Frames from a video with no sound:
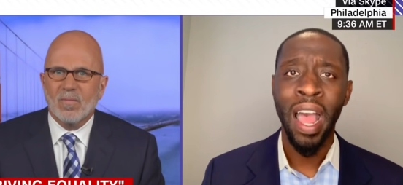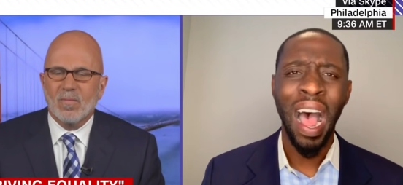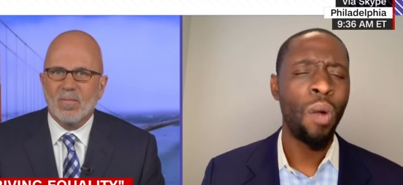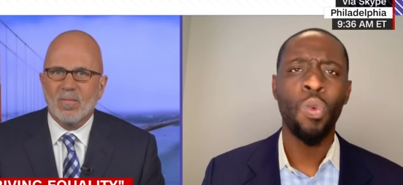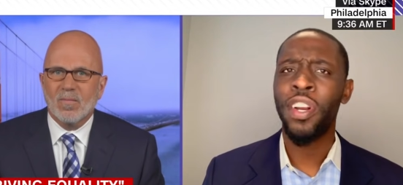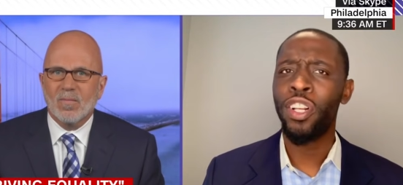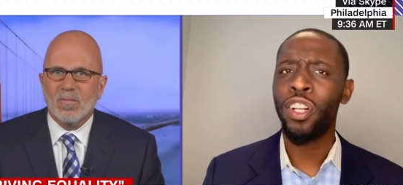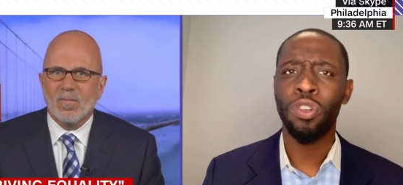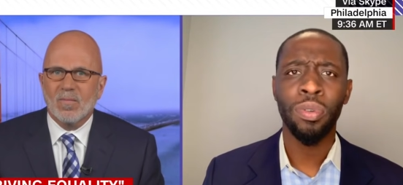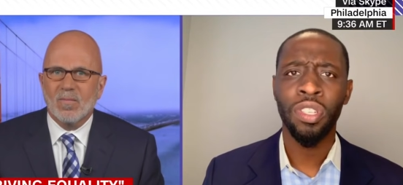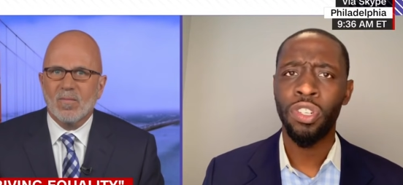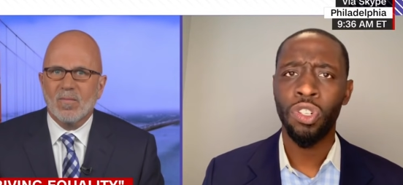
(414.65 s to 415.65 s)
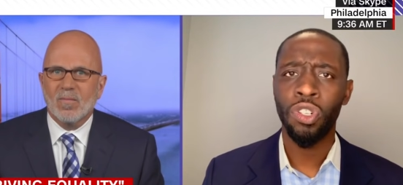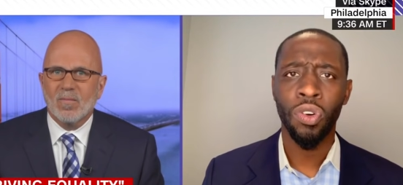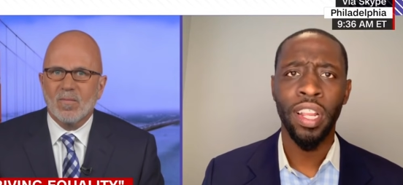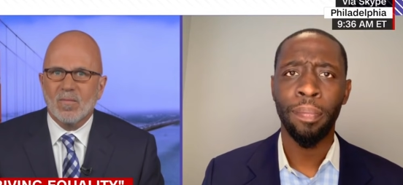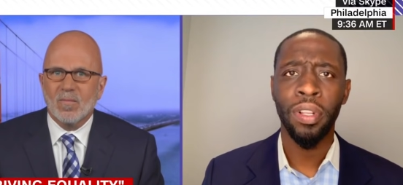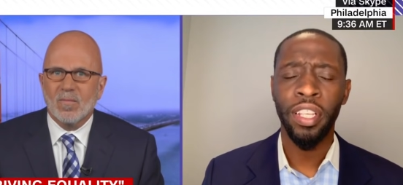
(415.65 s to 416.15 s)
Speaker 1: I'm 100% sure
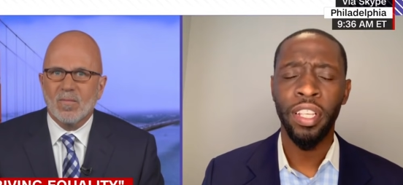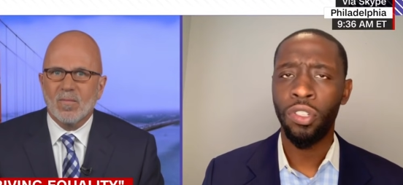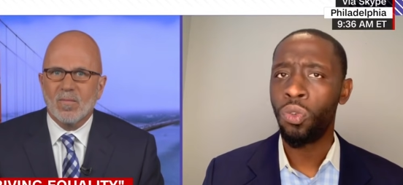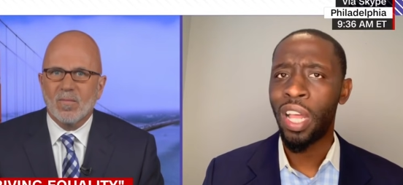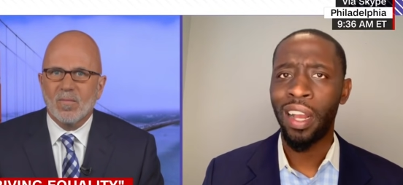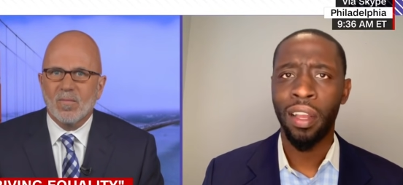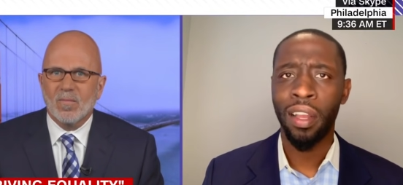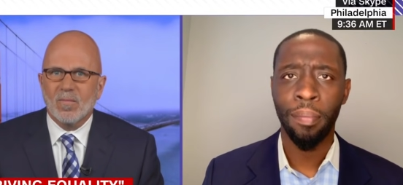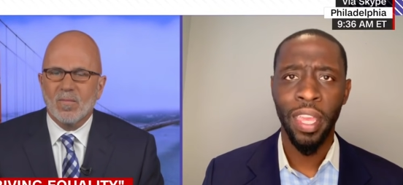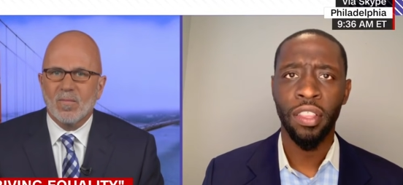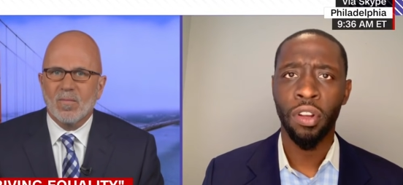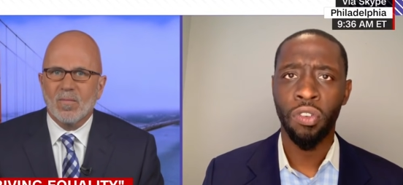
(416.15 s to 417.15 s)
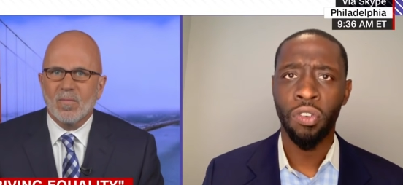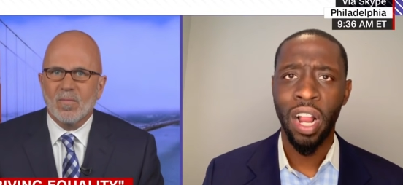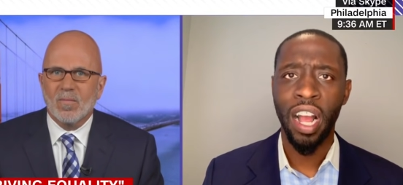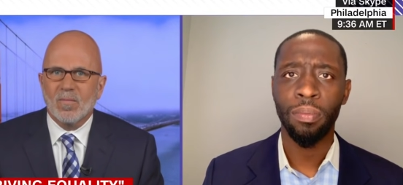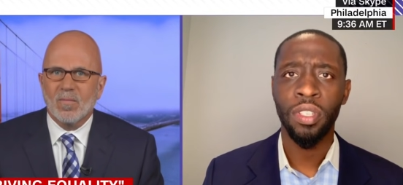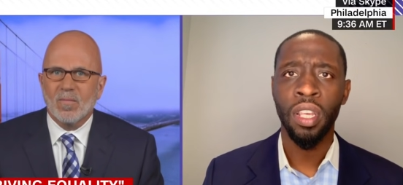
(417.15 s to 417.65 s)
that police do not commit the
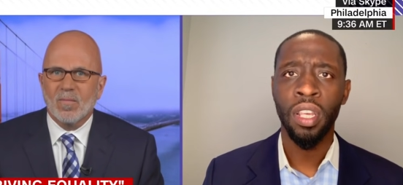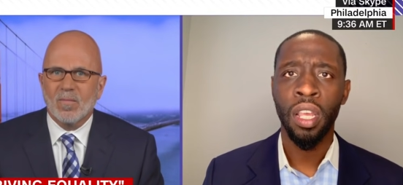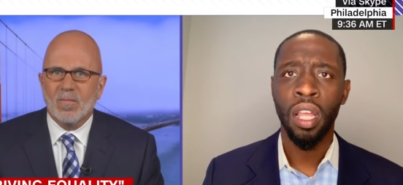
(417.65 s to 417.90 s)
crimes